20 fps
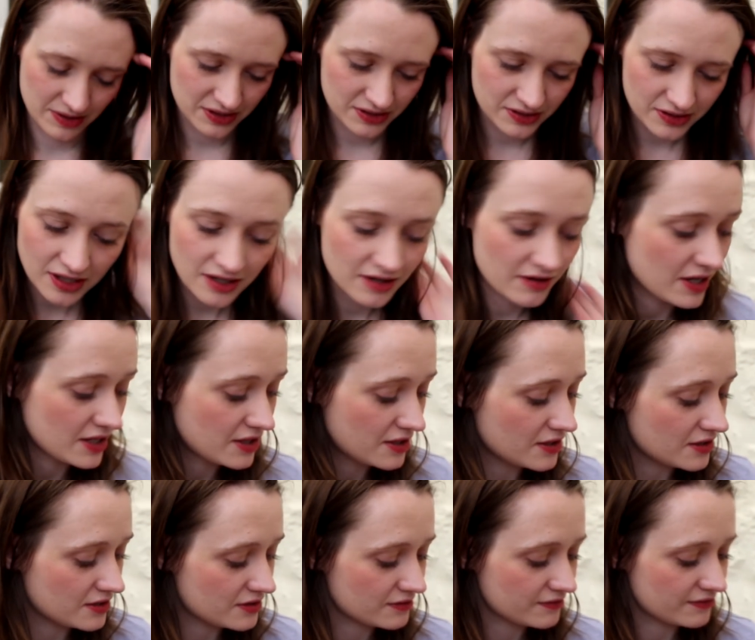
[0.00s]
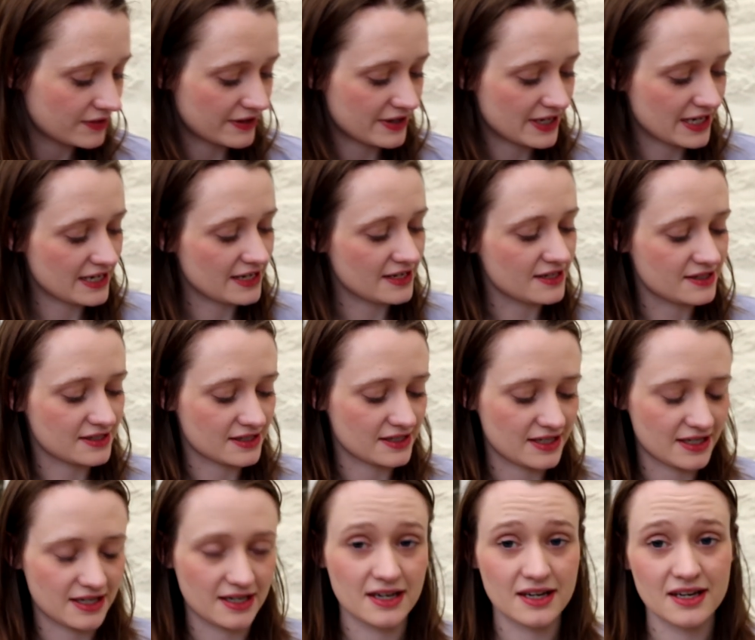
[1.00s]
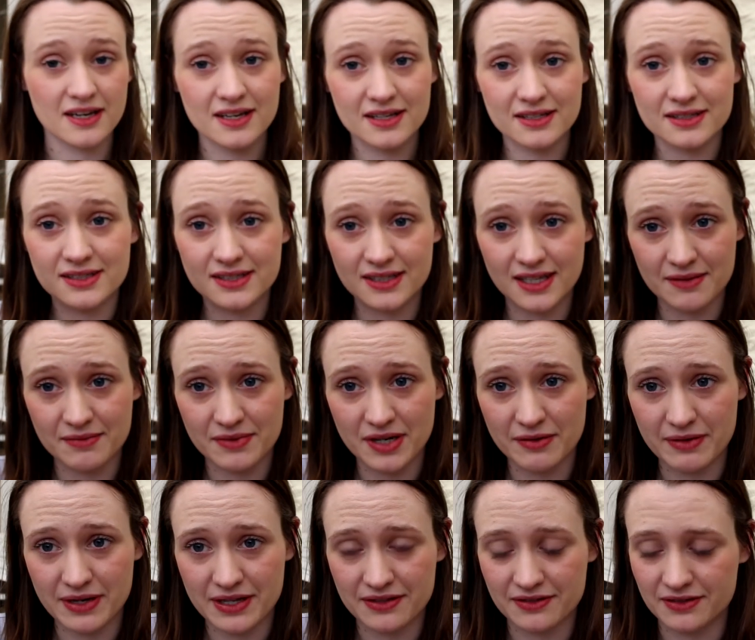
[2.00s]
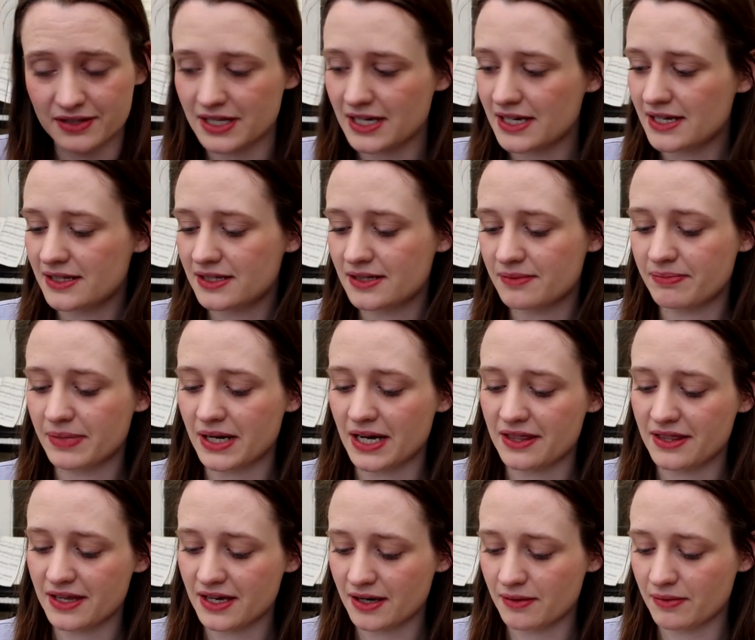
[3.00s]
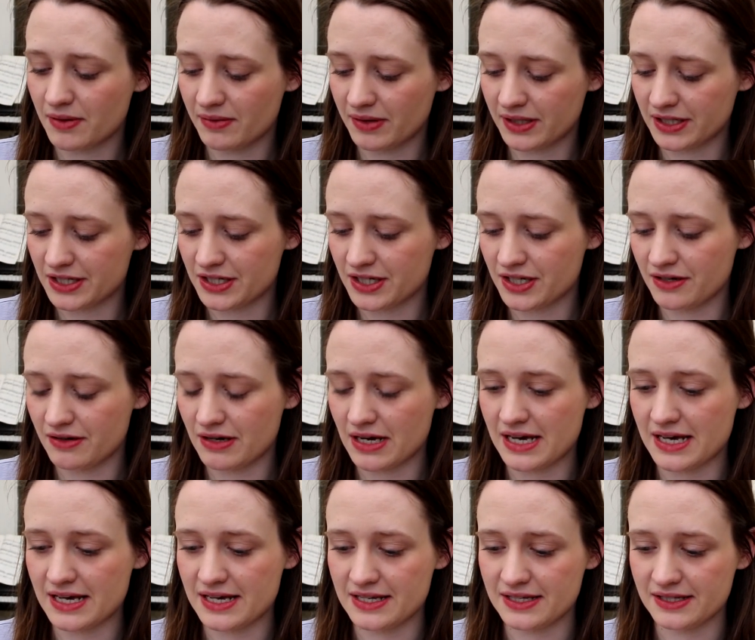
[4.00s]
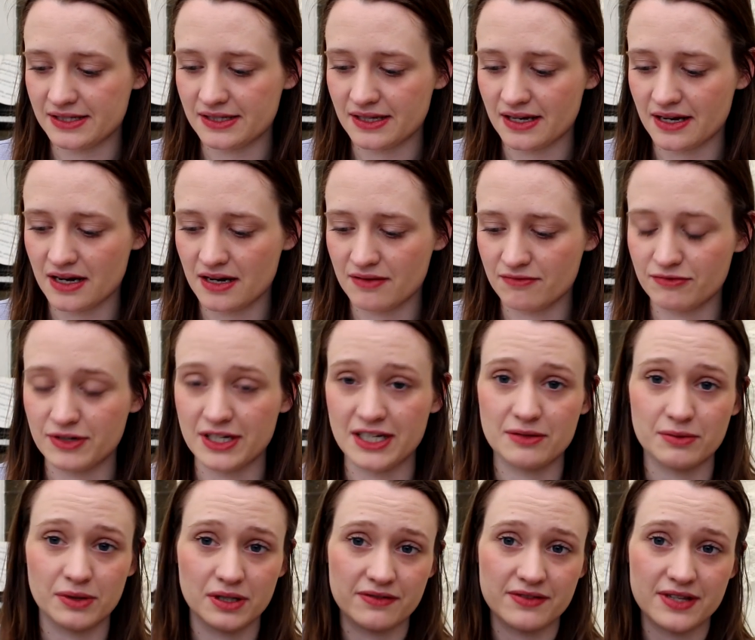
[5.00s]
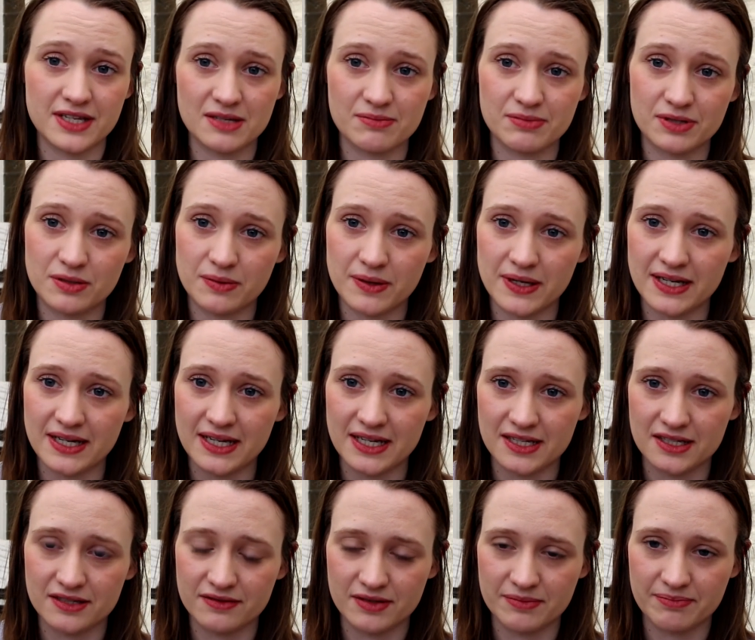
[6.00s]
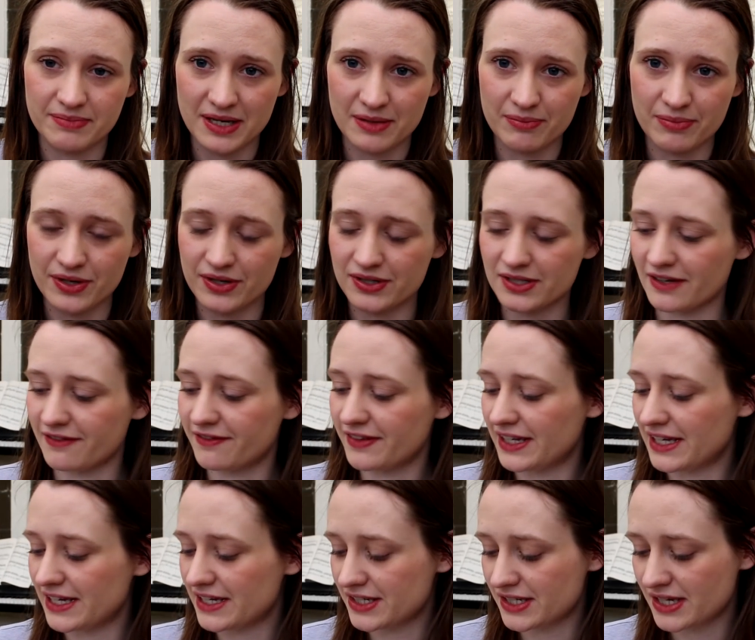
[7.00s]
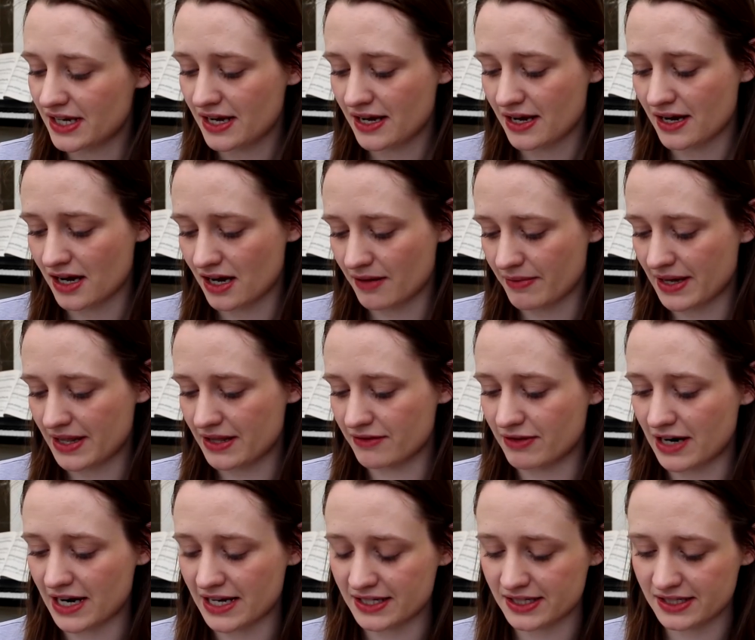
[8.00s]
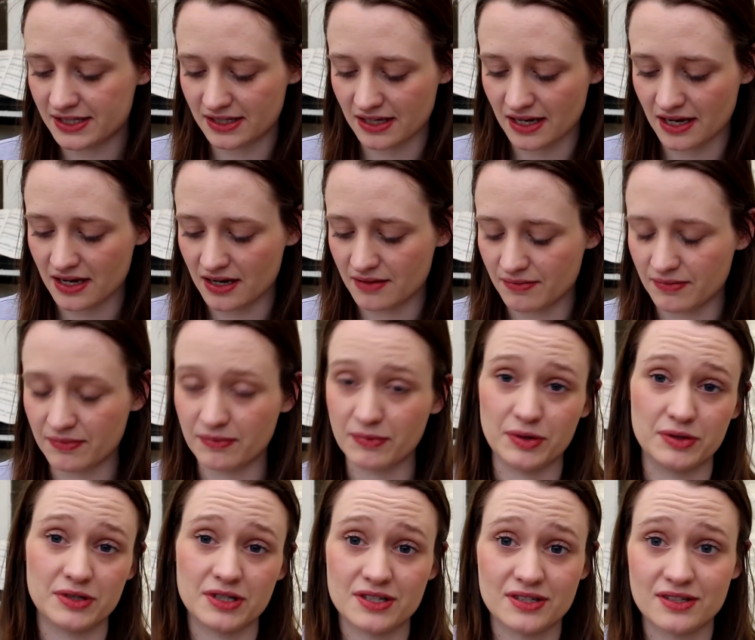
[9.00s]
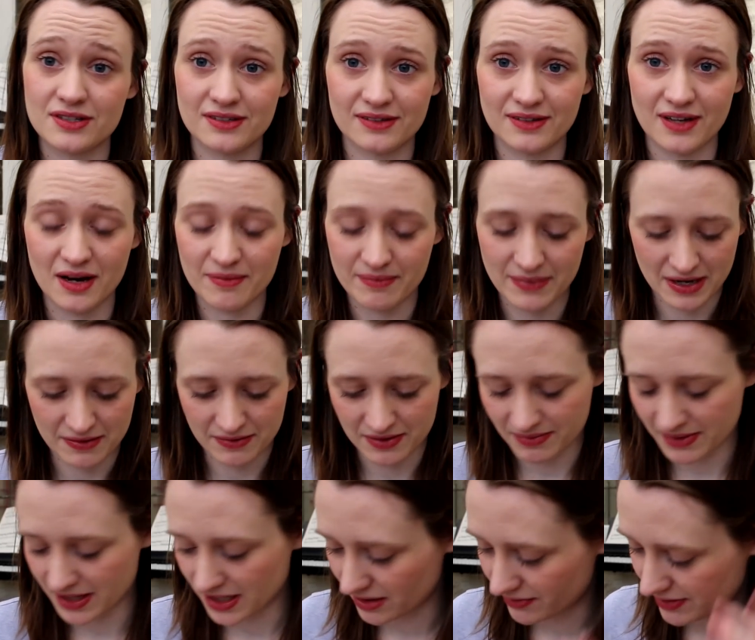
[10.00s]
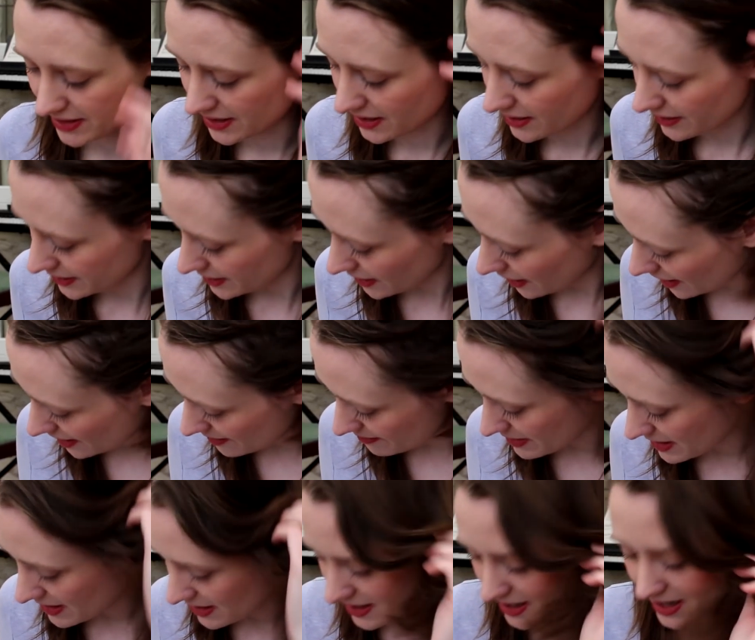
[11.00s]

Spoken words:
So I could very easily skim my way through these, but I think what I'm going to do is read one of these between each of the big books I finish, and the rest will just come back with me and I'll read another time.